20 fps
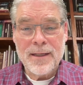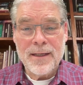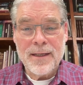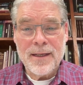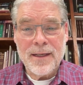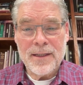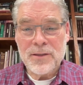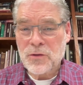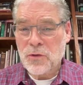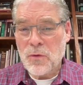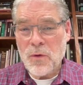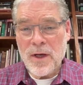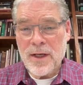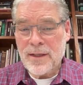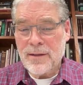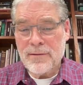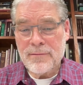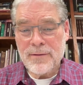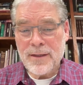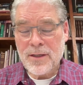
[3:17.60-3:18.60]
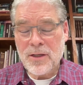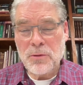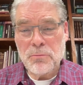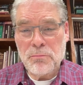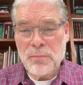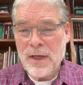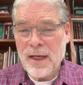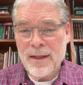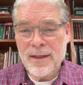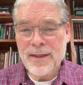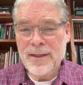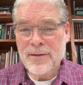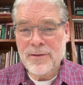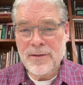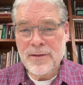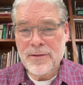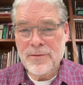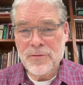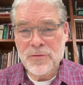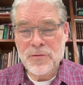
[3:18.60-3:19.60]
It's quite a
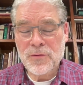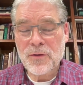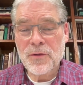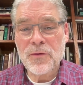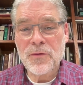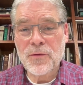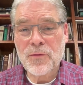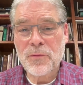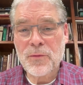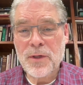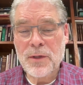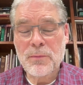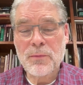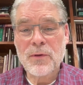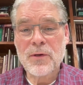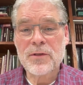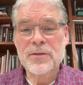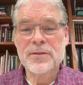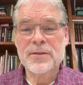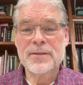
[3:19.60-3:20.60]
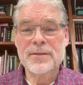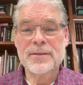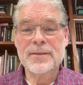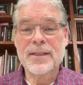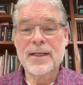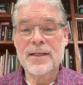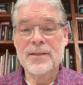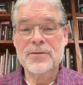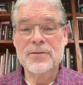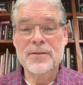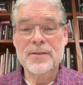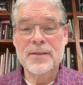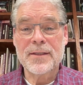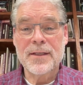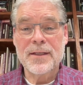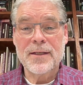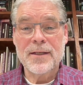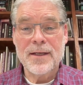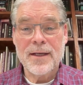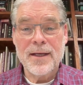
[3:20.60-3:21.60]
compelling truth when a person says,
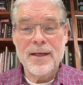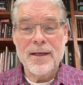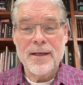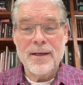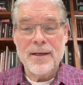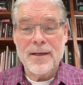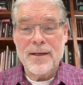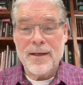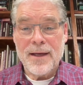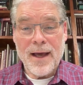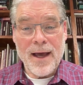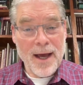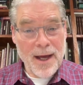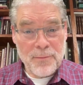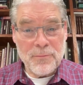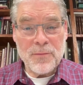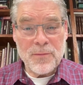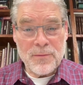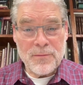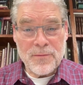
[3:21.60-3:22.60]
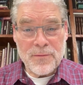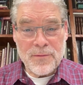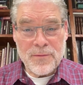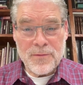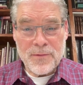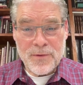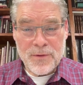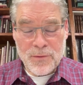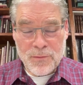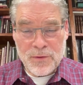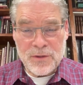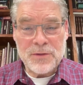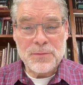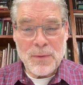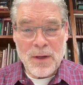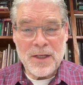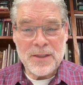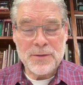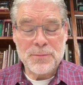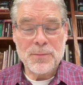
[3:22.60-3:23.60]
I'm the
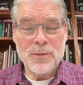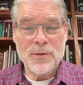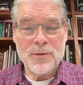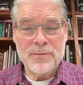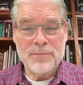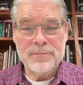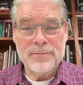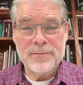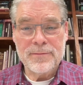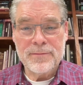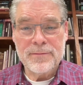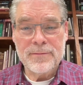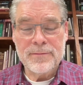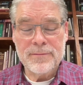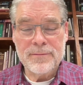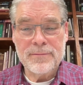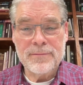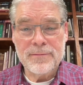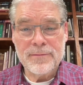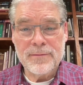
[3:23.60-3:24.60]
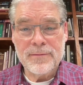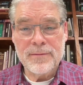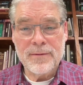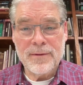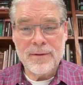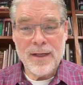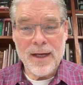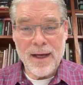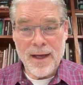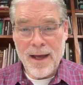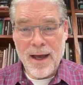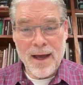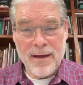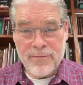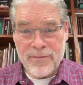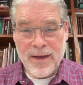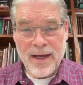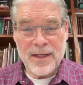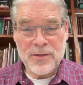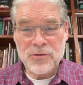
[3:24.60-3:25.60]
responsible.
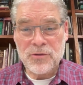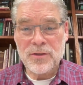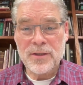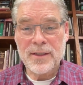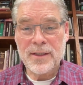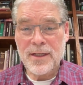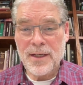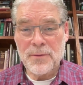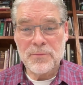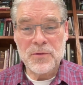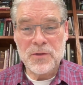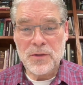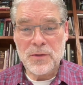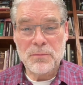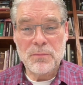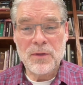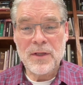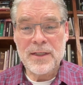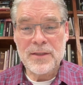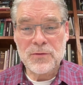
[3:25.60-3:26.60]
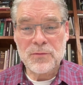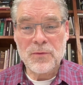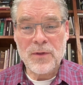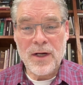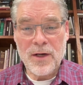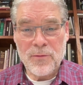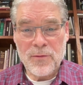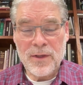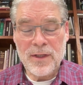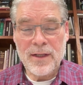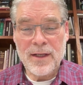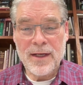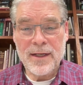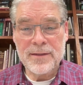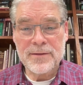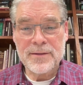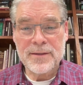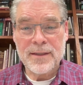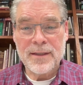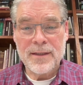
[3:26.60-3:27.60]
I've actually come to the place where I realize